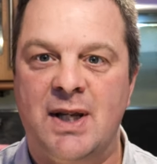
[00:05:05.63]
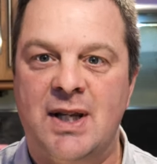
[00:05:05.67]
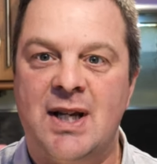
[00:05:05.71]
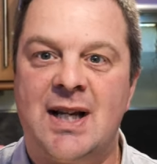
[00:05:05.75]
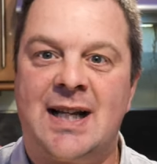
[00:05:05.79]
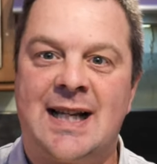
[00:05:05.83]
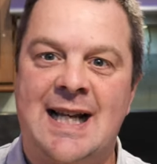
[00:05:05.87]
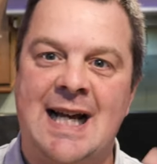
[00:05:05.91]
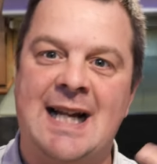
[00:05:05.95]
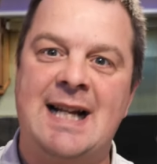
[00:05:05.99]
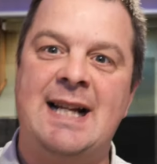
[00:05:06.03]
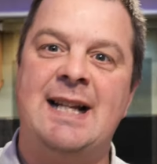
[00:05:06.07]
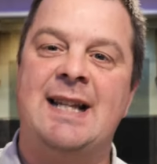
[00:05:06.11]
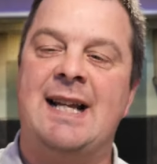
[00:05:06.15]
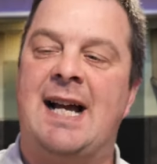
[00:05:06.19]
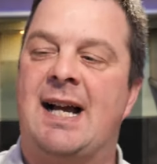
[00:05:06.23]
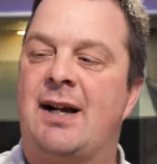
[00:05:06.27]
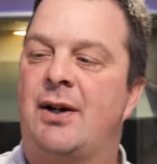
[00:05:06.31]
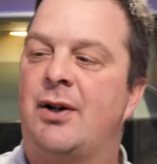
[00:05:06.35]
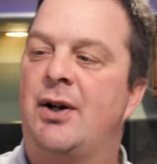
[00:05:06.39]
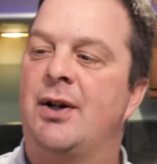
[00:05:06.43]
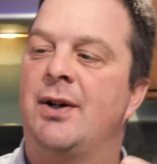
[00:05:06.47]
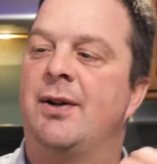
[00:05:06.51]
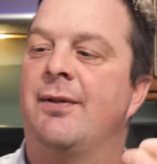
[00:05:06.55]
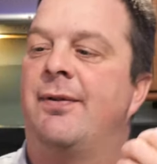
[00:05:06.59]
You're getting
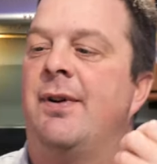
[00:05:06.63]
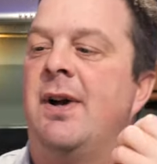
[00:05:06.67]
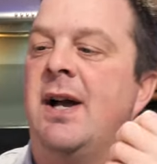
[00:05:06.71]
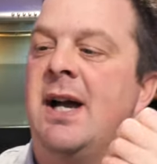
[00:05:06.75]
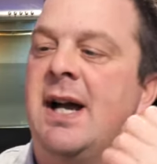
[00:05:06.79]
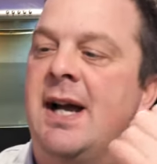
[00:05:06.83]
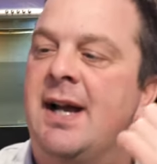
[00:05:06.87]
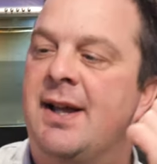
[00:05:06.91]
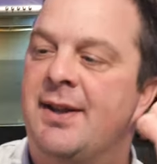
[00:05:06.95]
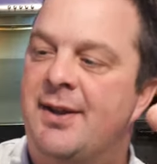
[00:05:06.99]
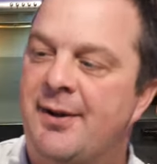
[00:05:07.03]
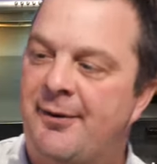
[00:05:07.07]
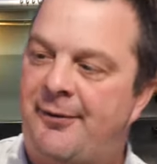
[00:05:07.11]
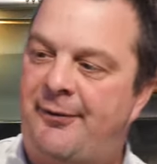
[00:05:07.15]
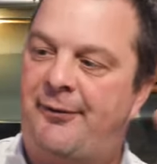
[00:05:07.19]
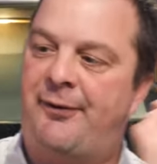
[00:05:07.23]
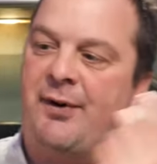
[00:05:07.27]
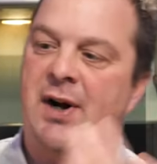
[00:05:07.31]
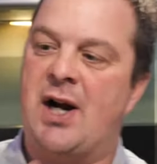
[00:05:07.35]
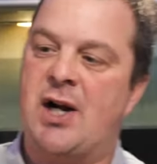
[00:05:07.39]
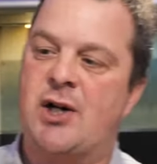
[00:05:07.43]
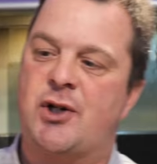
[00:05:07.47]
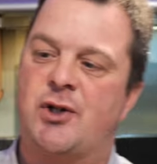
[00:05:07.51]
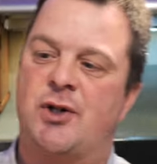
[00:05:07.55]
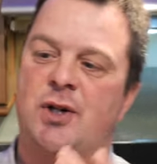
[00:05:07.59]
that kind of the
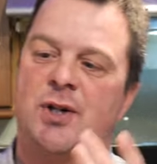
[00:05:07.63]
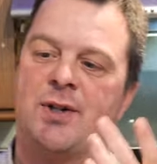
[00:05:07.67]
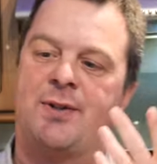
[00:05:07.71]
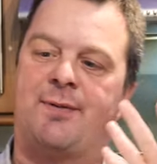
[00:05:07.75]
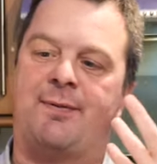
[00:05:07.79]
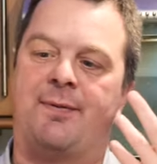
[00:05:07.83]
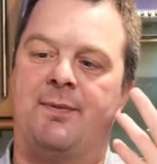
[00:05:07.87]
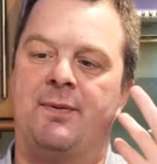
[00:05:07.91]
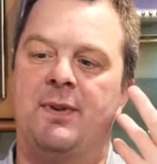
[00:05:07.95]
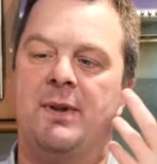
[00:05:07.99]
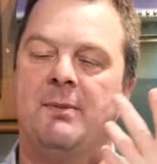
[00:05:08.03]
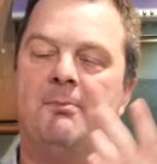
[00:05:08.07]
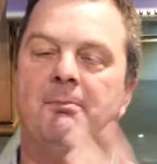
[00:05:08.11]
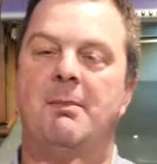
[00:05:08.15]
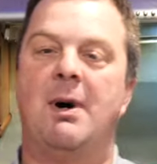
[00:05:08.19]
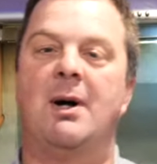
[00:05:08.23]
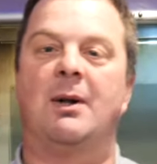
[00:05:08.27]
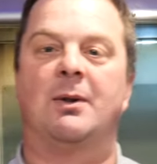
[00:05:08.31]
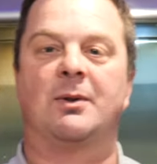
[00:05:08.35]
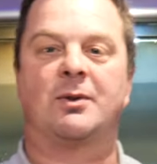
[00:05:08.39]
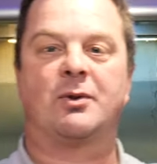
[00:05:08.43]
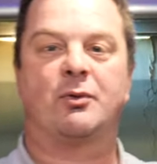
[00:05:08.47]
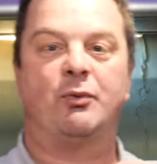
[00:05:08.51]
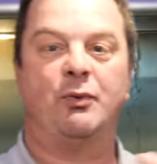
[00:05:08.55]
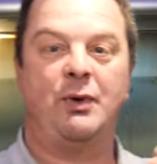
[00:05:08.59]
freshness from the
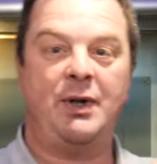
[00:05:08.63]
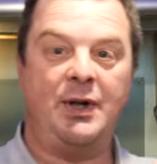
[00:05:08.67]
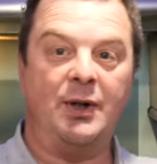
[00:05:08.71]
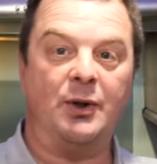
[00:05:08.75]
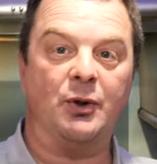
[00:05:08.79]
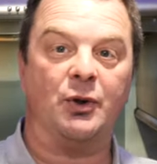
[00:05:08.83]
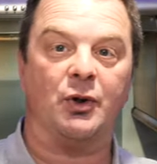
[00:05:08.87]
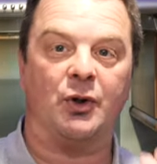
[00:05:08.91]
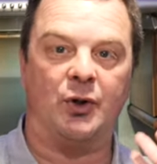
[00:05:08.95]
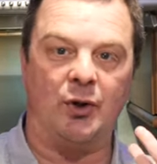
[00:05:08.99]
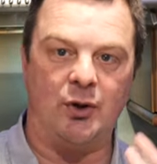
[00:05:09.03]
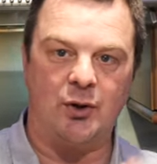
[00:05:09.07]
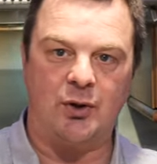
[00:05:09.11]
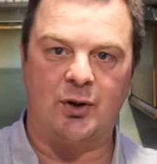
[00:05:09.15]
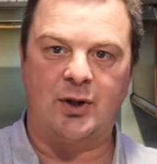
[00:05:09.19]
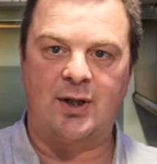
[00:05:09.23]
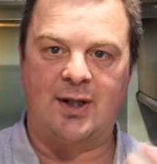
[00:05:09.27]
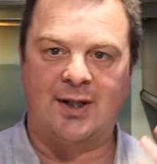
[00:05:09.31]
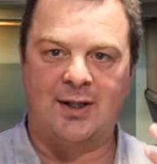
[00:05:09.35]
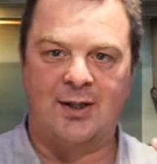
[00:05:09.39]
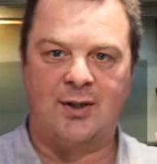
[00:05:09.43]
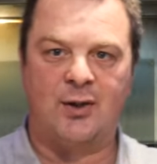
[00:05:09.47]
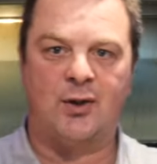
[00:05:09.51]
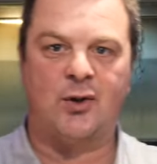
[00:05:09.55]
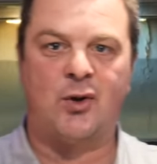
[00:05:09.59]
malt, real good
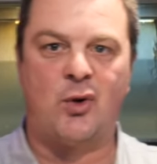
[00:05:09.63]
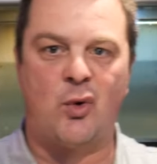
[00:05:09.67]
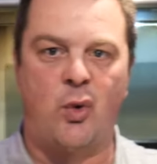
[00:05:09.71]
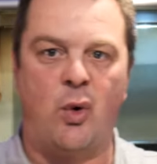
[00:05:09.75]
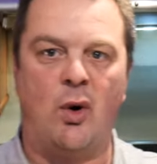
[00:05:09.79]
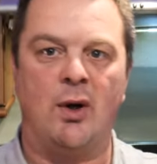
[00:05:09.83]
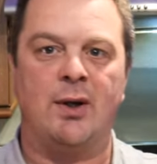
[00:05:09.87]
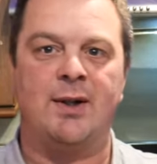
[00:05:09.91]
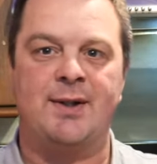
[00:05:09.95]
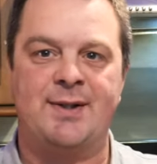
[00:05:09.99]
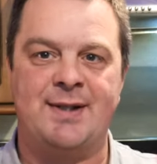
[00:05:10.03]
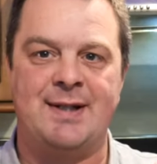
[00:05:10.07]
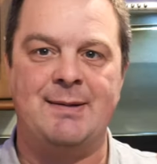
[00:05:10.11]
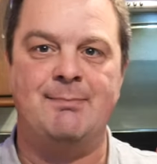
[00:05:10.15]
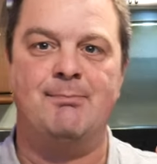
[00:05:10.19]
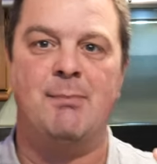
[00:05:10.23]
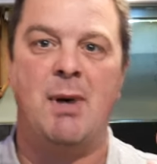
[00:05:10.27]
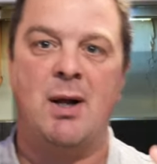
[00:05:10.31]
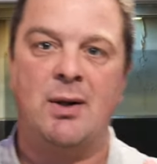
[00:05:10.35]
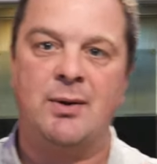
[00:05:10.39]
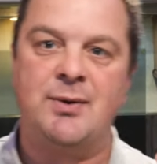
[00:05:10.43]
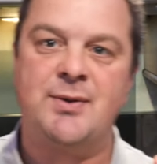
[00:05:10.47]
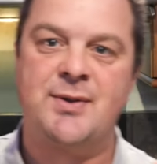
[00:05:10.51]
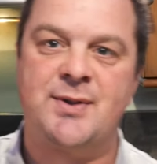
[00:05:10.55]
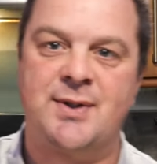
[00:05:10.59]
quality
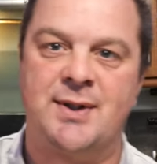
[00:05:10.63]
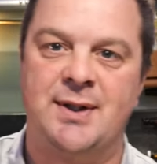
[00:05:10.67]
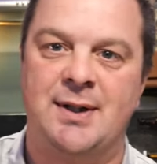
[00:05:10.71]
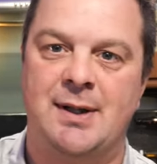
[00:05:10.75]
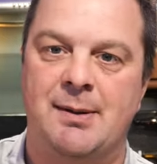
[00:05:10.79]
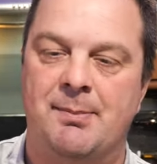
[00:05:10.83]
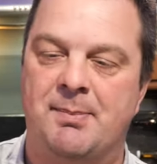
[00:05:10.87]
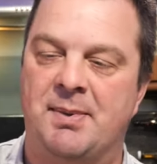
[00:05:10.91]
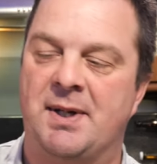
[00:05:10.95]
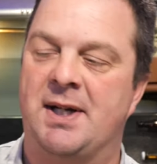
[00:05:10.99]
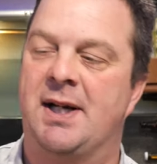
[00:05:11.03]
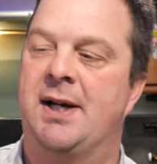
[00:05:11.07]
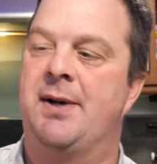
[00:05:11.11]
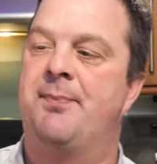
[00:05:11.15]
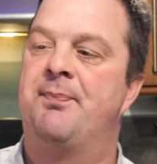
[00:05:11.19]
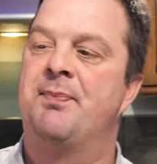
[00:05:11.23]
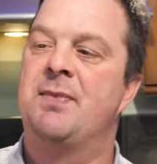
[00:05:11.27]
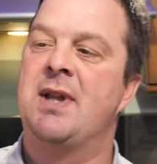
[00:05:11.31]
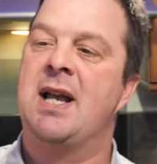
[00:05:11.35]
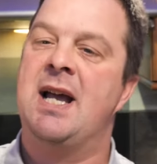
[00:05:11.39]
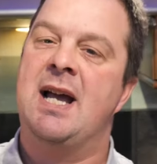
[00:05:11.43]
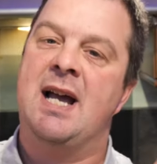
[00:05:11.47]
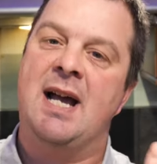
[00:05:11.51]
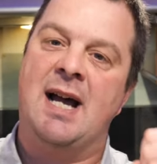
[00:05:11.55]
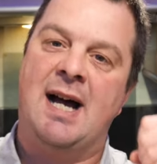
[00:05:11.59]
malts in the beer,
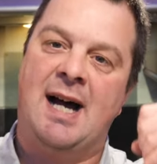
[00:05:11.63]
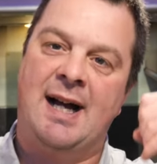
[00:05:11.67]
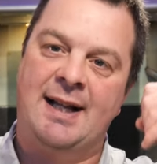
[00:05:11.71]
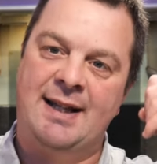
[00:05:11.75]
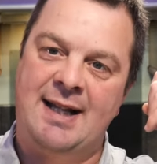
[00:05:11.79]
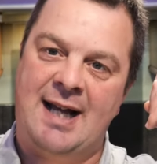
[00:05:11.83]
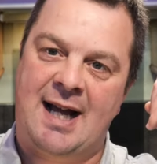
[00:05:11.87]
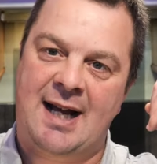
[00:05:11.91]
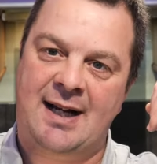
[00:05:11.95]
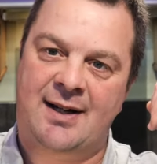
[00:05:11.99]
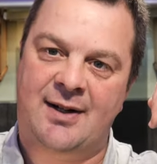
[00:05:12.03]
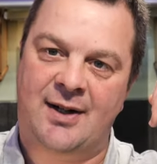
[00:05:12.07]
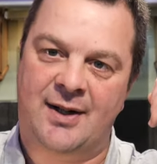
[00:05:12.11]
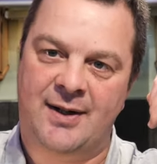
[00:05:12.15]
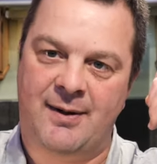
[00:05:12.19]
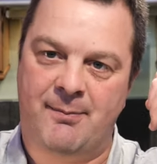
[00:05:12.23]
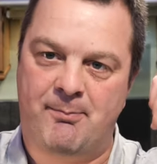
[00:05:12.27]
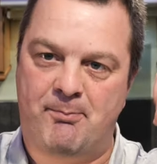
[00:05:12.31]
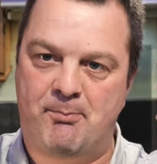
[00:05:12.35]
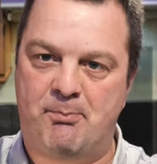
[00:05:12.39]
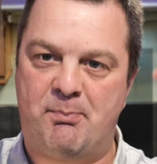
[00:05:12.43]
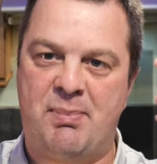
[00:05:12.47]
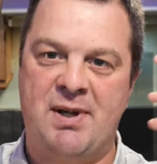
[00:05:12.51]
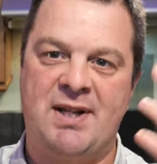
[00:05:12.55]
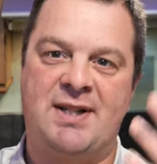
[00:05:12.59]
and that kind
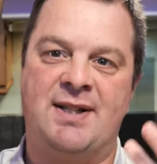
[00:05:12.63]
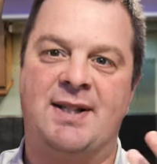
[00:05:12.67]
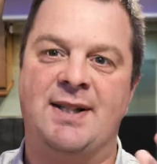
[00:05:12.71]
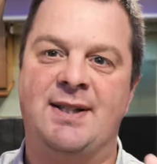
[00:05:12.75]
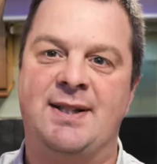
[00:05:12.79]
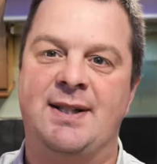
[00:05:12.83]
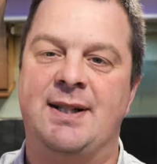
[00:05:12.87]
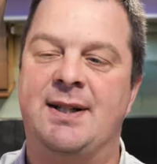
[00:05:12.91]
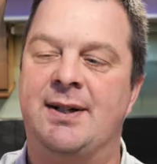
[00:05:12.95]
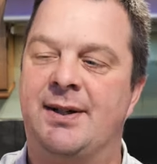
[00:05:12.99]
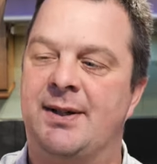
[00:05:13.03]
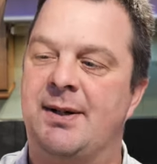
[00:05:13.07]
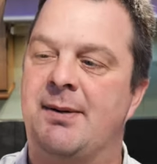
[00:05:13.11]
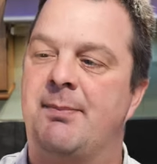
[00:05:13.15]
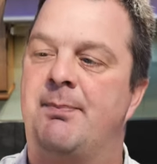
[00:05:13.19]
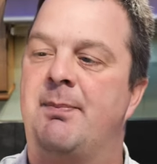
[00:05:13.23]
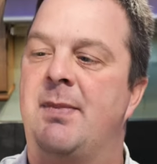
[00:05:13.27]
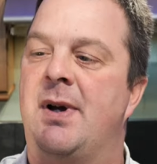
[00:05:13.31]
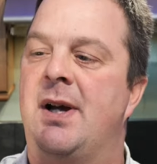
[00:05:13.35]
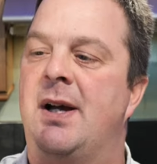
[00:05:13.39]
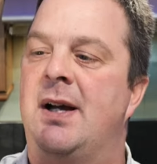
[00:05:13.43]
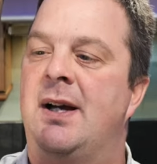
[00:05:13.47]
of biscuity kind of